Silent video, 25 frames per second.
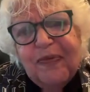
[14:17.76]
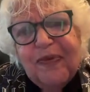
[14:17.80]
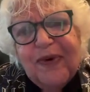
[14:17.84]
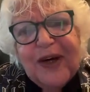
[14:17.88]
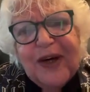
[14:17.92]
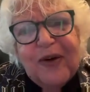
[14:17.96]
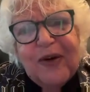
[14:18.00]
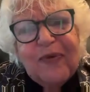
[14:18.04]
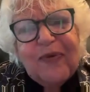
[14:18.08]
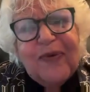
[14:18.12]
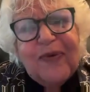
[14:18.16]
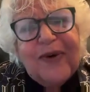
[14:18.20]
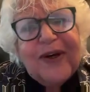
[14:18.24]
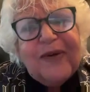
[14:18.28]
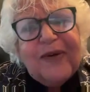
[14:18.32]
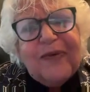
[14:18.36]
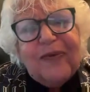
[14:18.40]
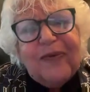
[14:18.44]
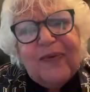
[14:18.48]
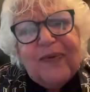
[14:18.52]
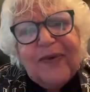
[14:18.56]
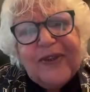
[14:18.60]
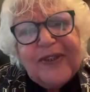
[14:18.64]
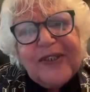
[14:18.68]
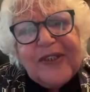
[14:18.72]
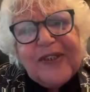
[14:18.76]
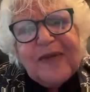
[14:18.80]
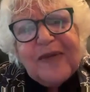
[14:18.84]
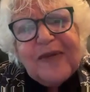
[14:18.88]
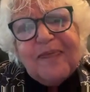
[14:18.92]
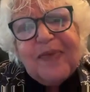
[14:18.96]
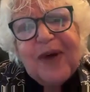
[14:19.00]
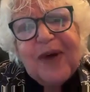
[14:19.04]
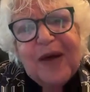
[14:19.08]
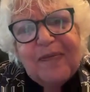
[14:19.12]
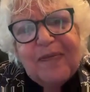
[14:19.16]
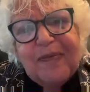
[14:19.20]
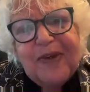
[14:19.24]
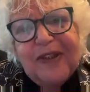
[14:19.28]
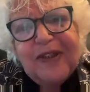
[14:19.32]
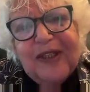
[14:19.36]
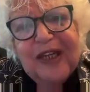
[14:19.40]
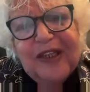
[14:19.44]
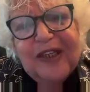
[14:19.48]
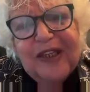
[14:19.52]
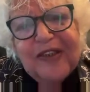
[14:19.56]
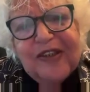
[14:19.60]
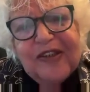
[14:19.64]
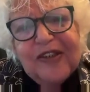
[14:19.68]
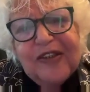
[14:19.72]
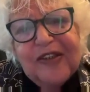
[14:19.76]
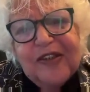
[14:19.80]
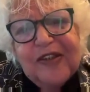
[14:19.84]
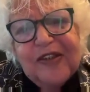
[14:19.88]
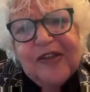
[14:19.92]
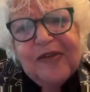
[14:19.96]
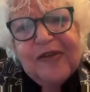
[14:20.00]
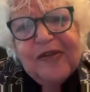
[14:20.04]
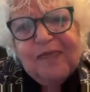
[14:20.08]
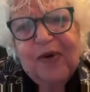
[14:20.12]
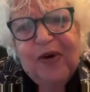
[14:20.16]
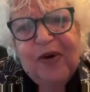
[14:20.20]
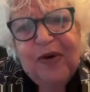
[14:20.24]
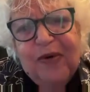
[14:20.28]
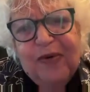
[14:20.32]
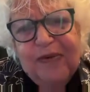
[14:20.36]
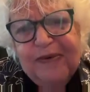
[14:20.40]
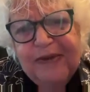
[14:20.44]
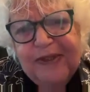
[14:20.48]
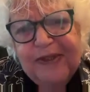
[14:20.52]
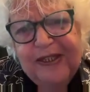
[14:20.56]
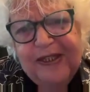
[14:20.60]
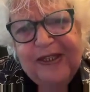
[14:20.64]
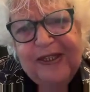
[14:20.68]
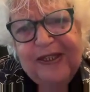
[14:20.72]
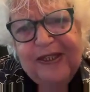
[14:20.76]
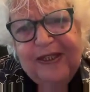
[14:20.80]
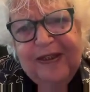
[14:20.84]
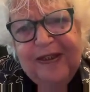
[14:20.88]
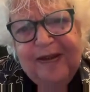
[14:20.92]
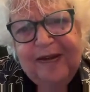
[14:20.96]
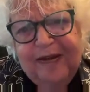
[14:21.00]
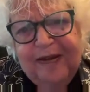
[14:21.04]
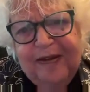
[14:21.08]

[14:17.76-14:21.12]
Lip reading: where was the populations most?